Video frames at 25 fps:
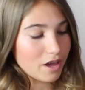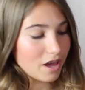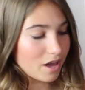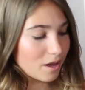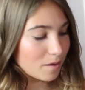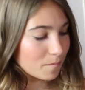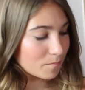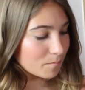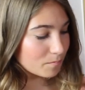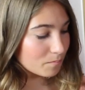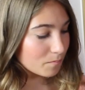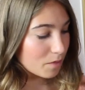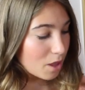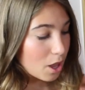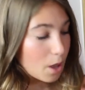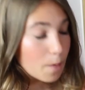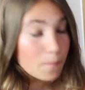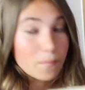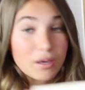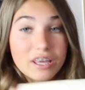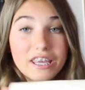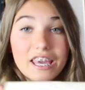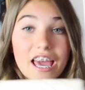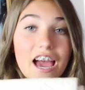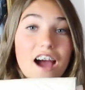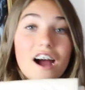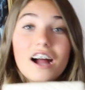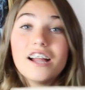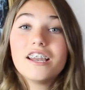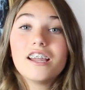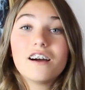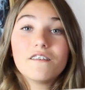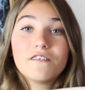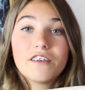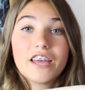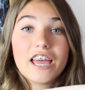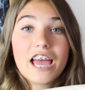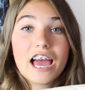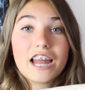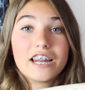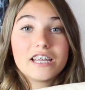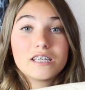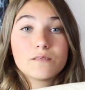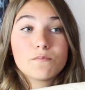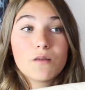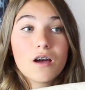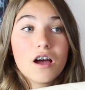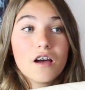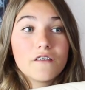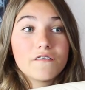But yeah, I love it and
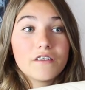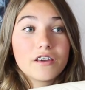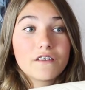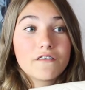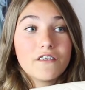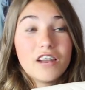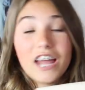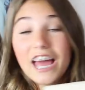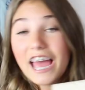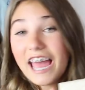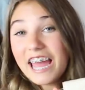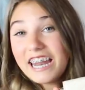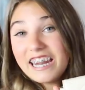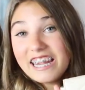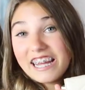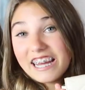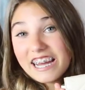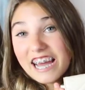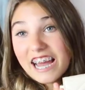it's perfect for like any